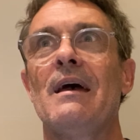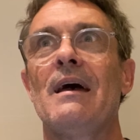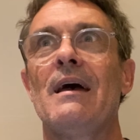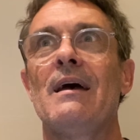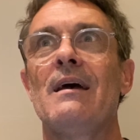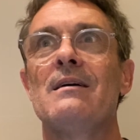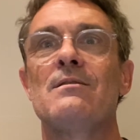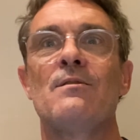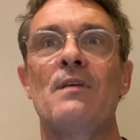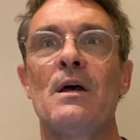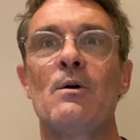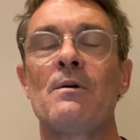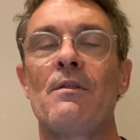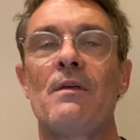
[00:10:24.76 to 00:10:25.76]
And
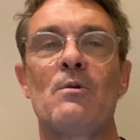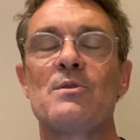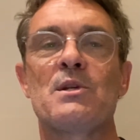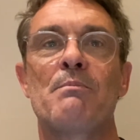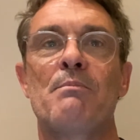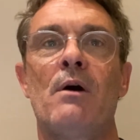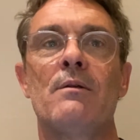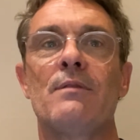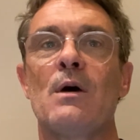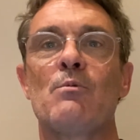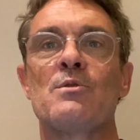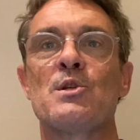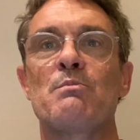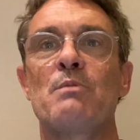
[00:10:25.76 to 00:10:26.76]
there was a bond
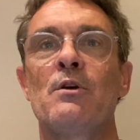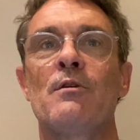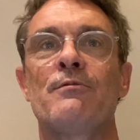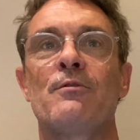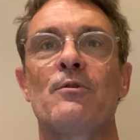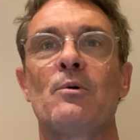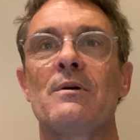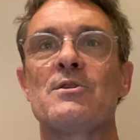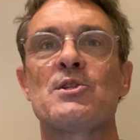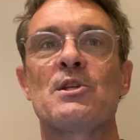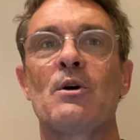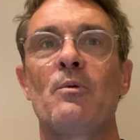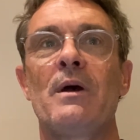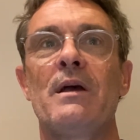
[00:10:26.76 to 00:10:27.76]
that was beautiful. And
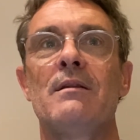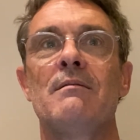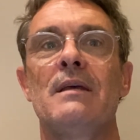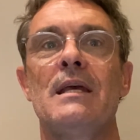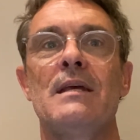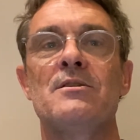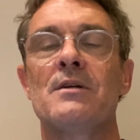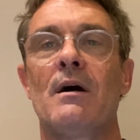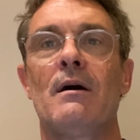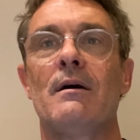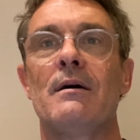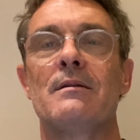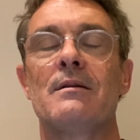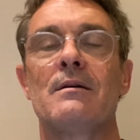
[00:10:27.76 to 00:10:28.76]
so when he
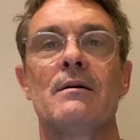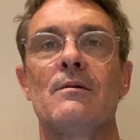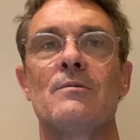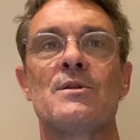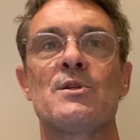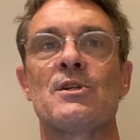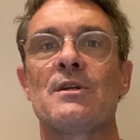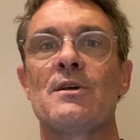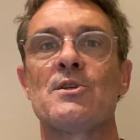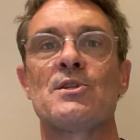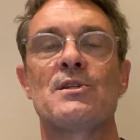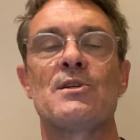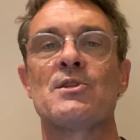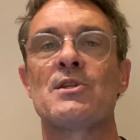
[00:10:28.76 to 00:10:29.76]
died, it was
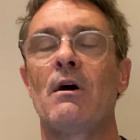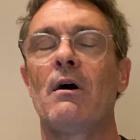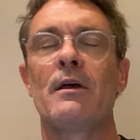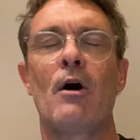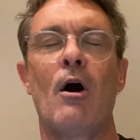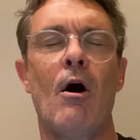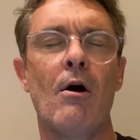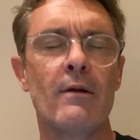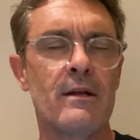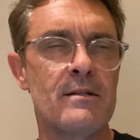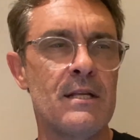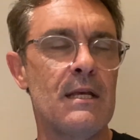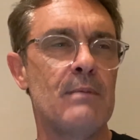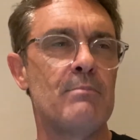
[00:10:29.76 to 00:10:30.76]
just this, I
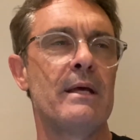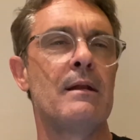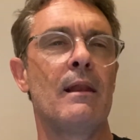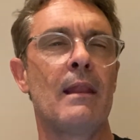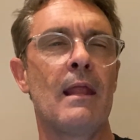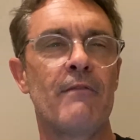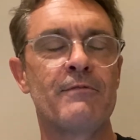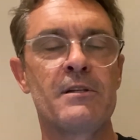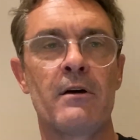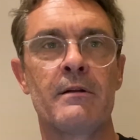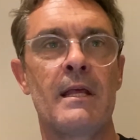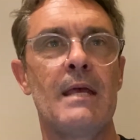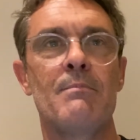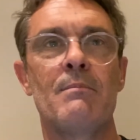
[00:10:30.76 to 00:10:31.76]
honored him and loved
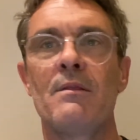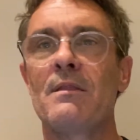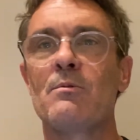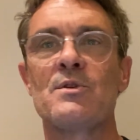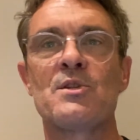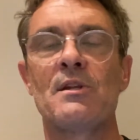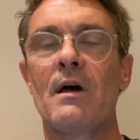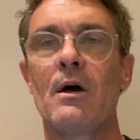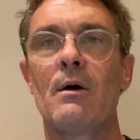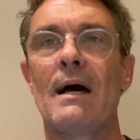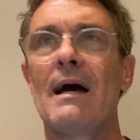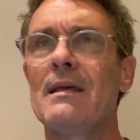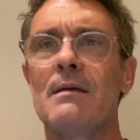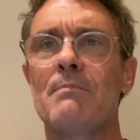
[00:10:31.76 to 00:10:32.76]
on him. And there was no,
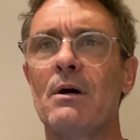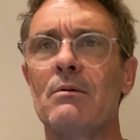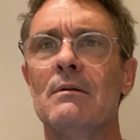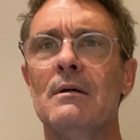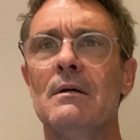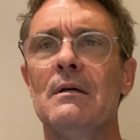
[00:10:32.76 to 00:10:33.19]
hey, but